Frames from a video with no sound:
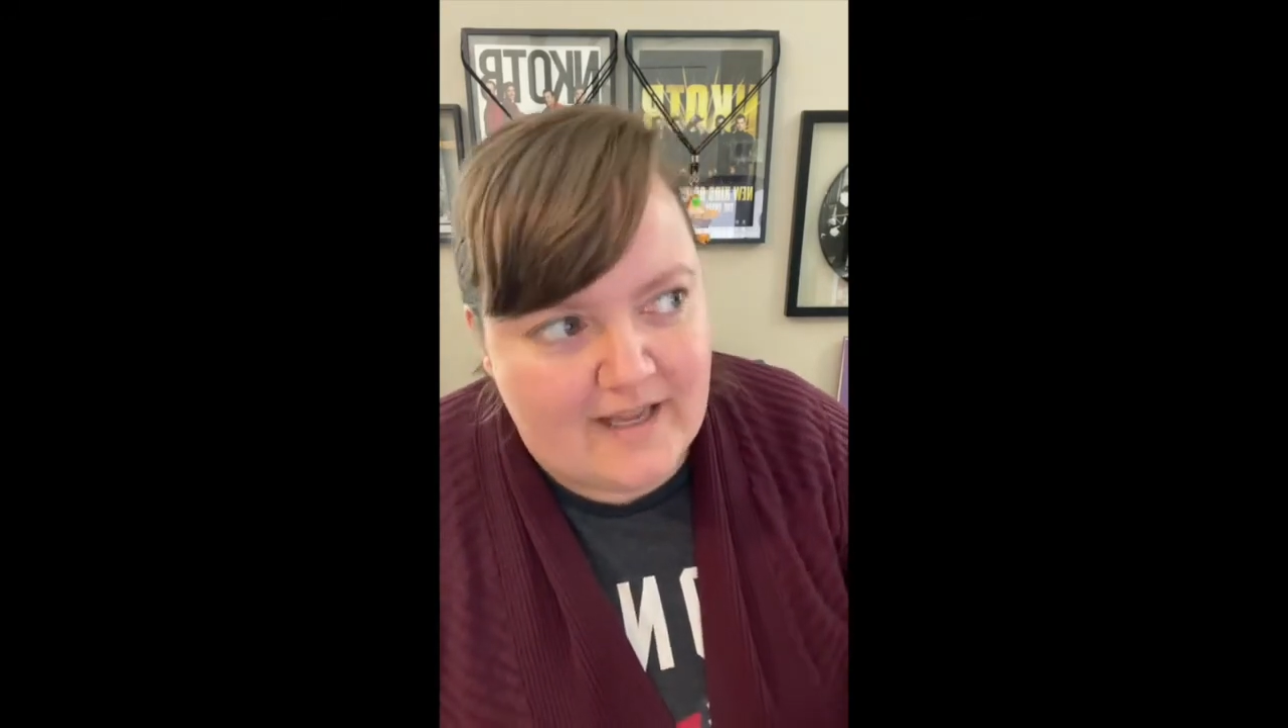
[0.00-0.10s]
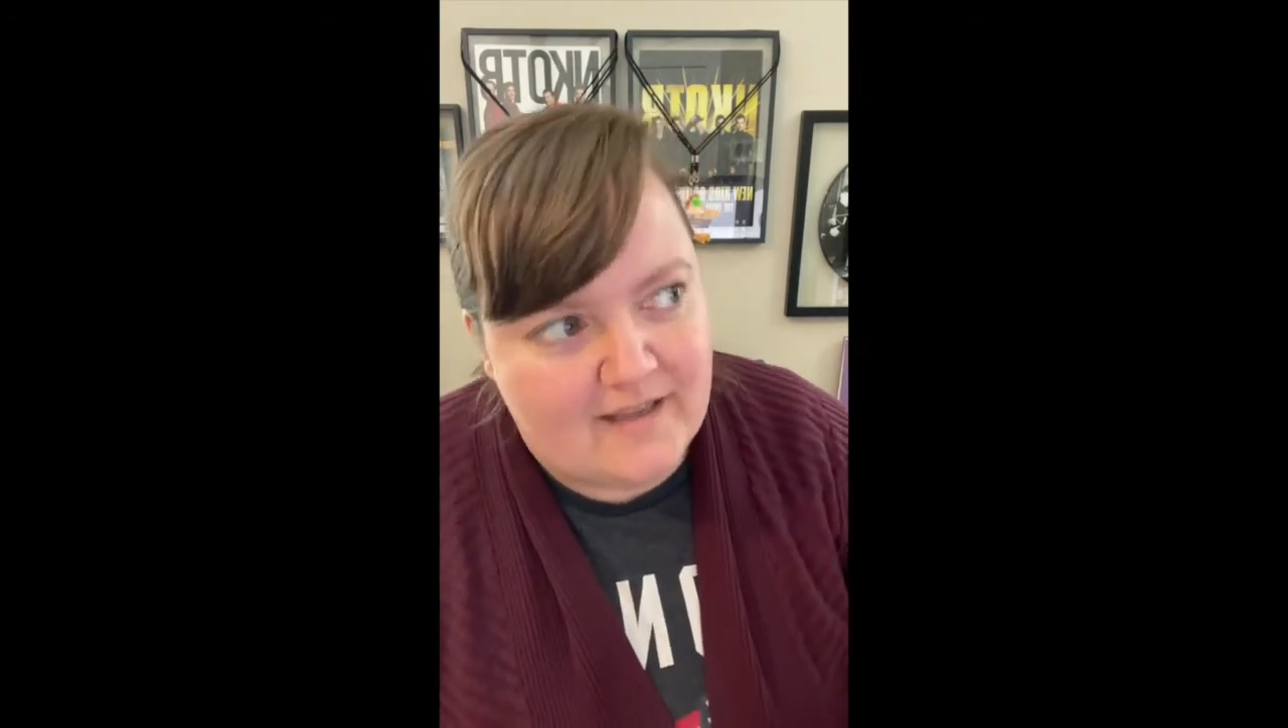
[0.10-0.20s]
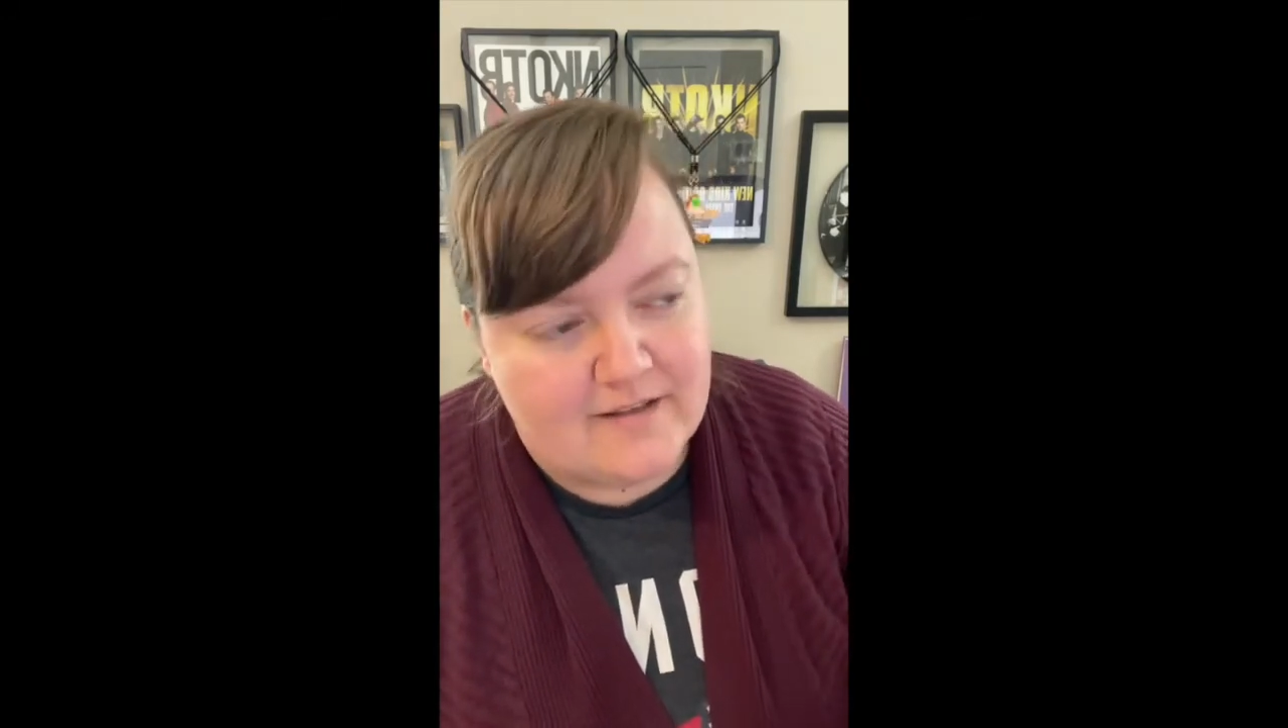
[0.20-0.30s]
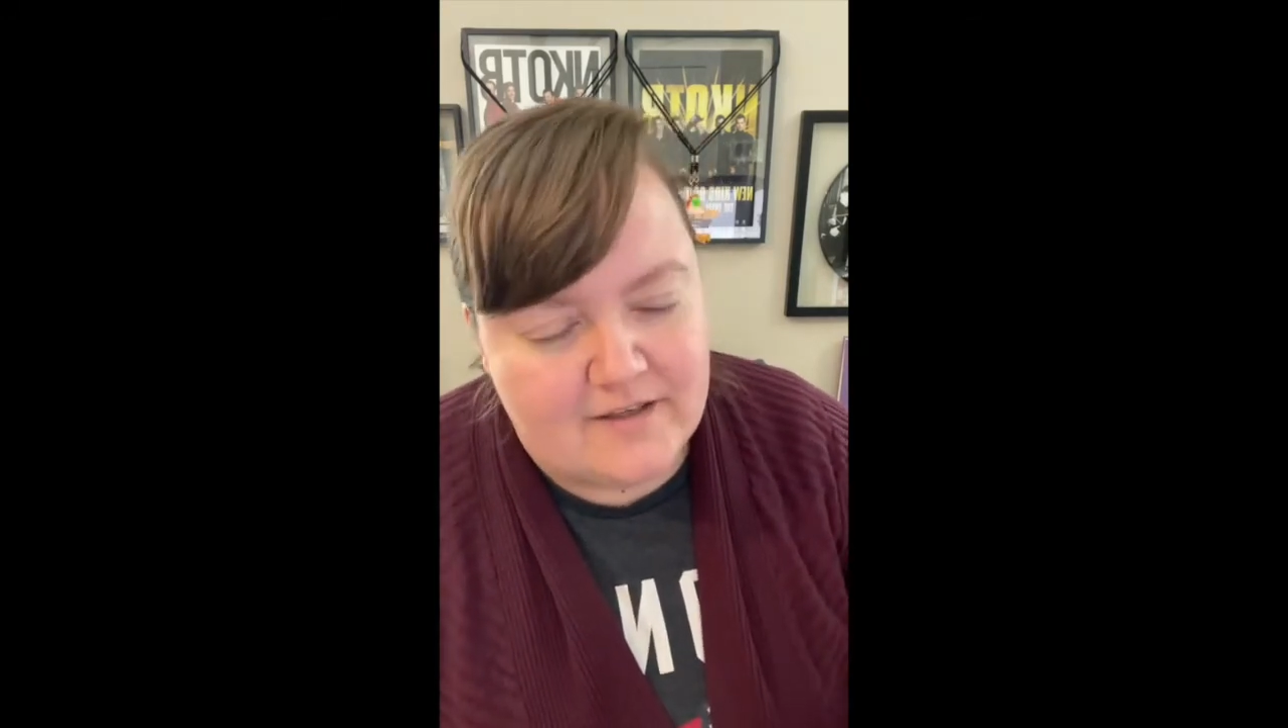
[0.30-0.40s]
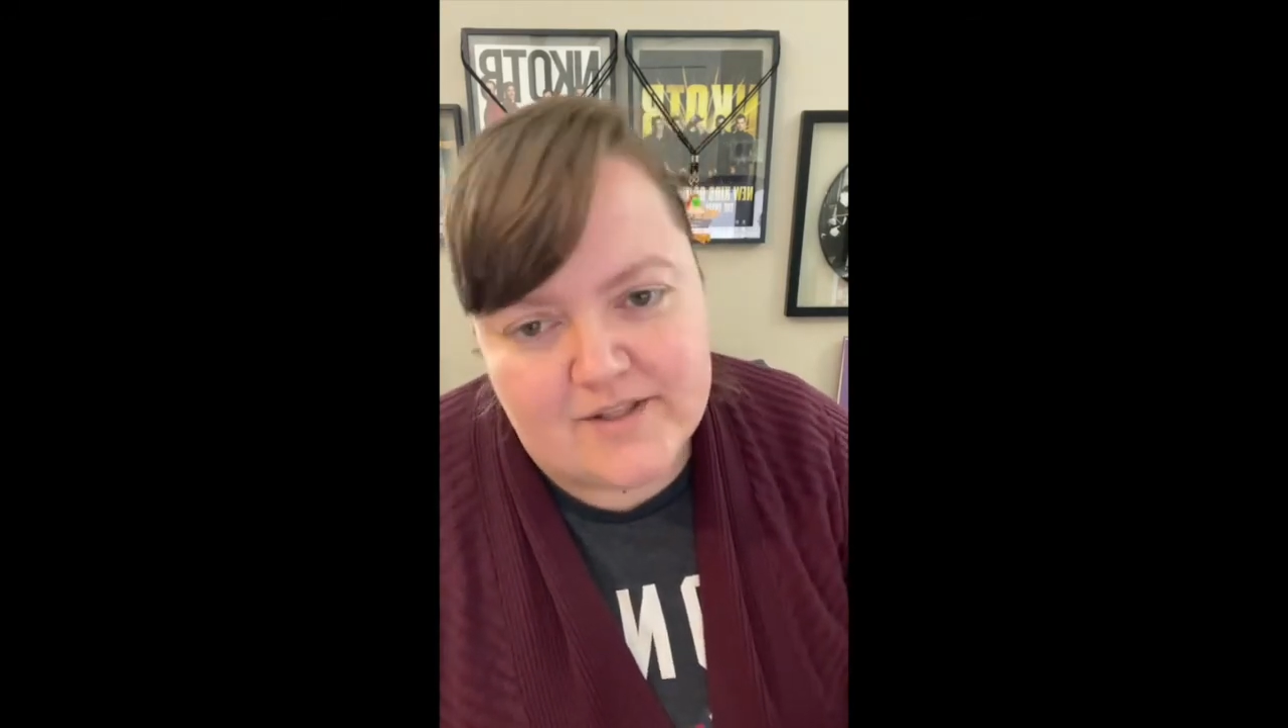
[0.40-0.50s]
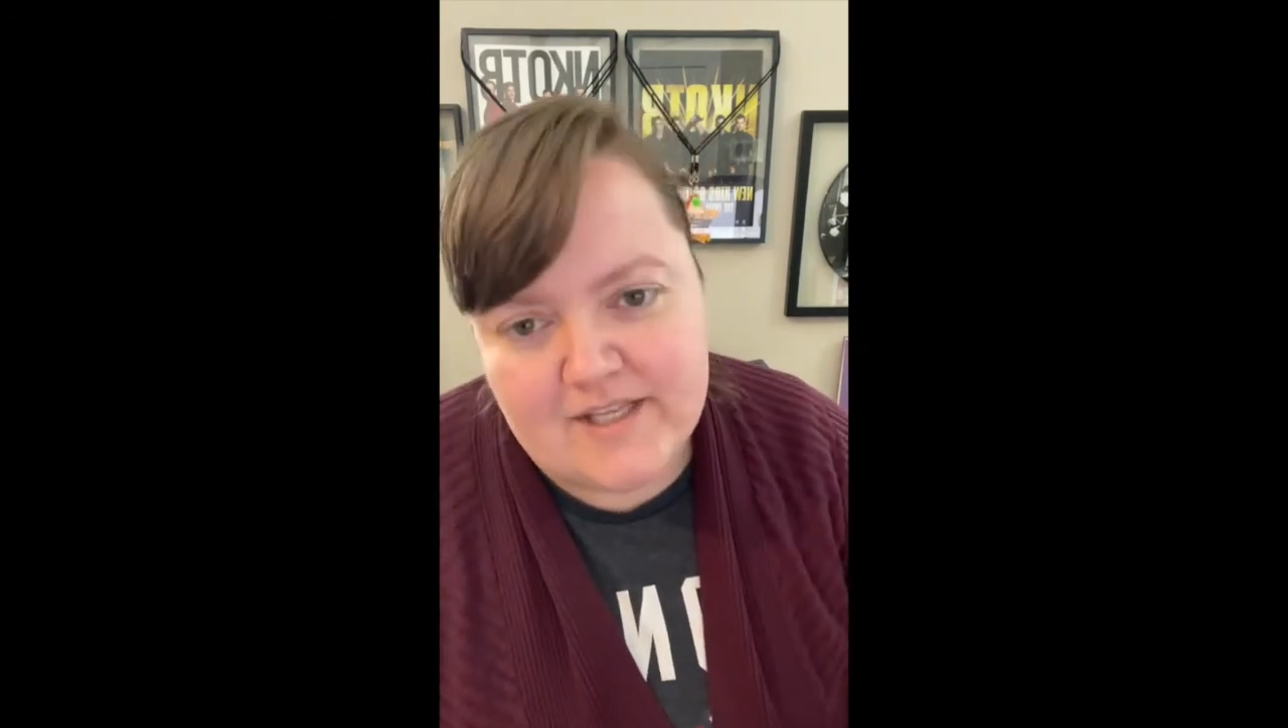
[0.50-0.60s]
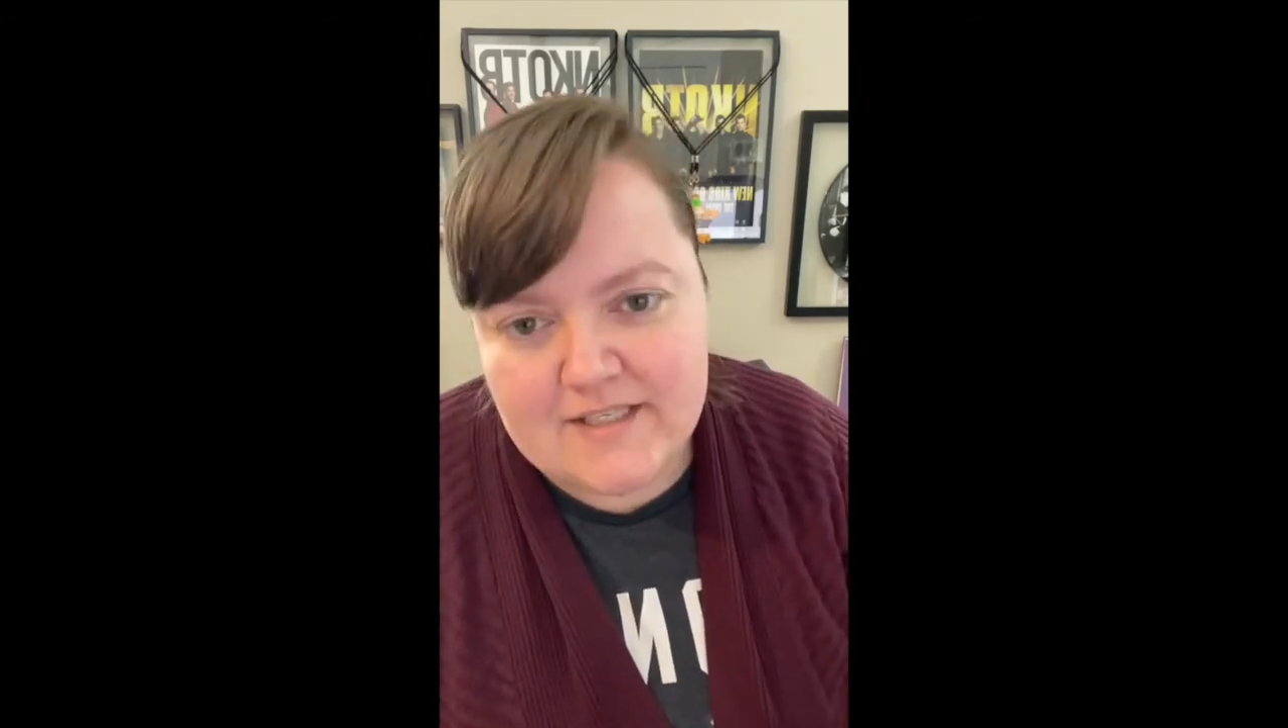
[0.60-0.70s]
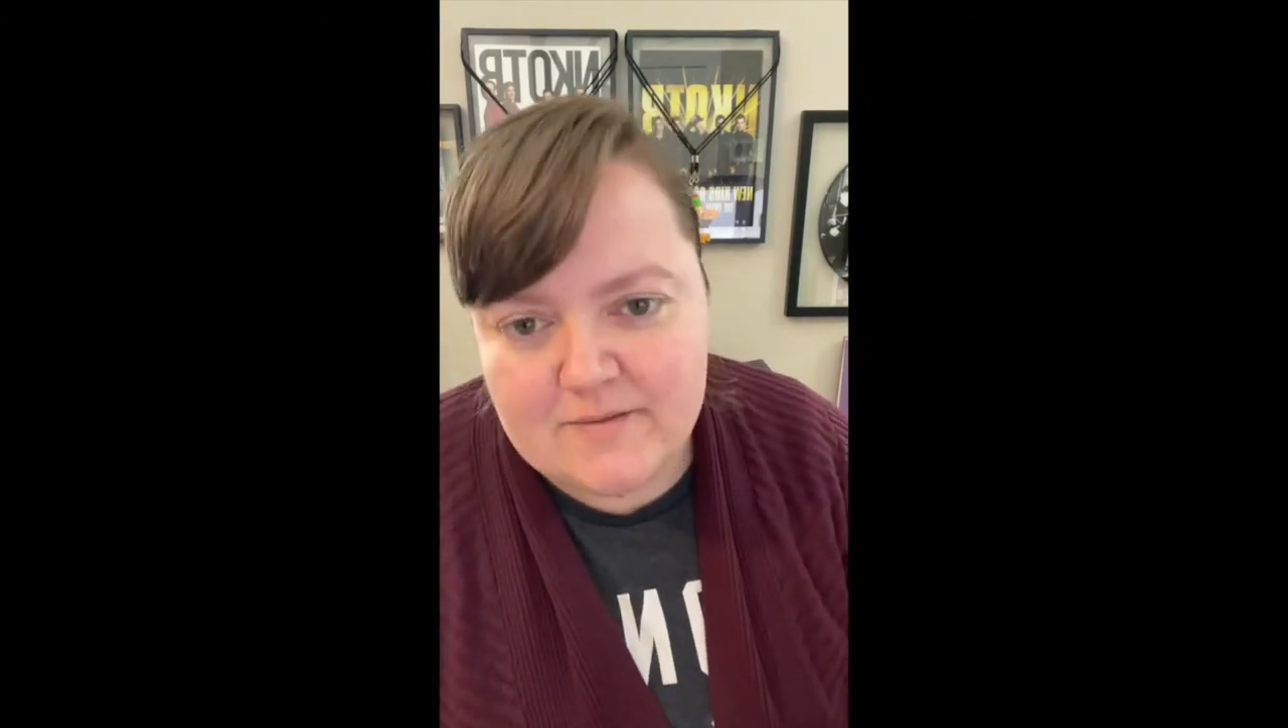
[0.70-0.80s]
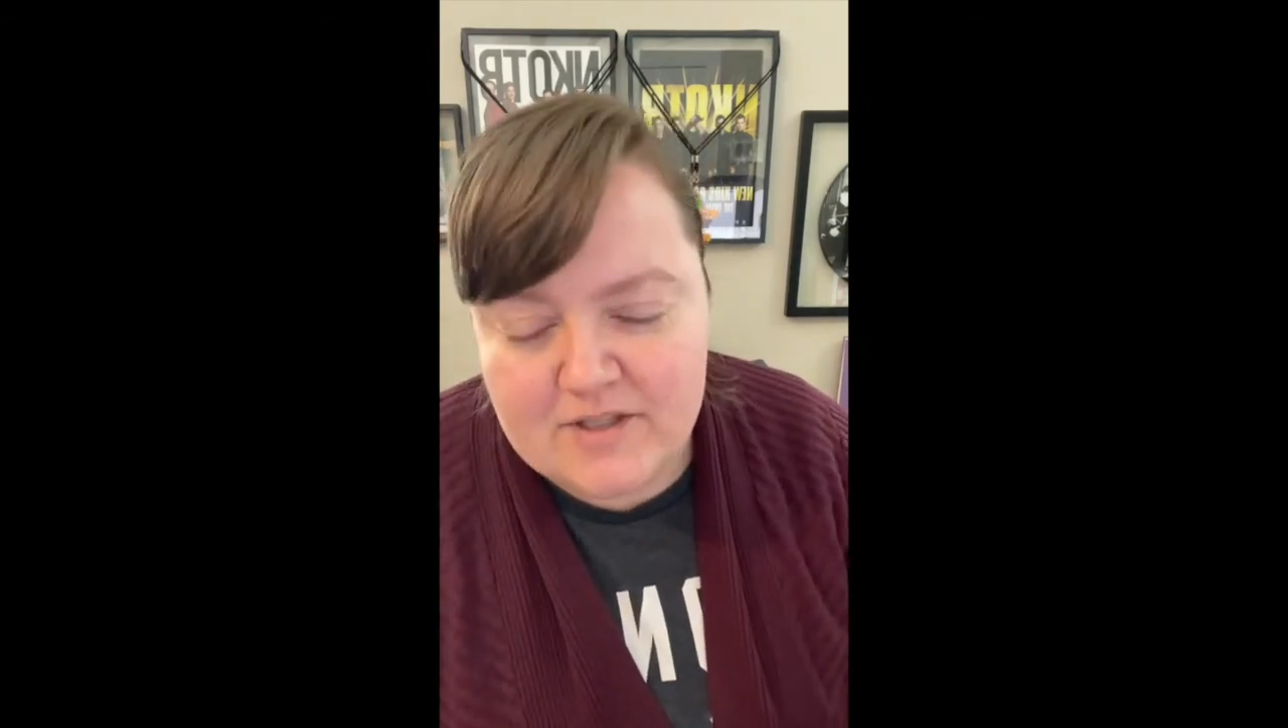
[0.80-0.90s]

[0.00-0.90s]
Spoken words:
like little things,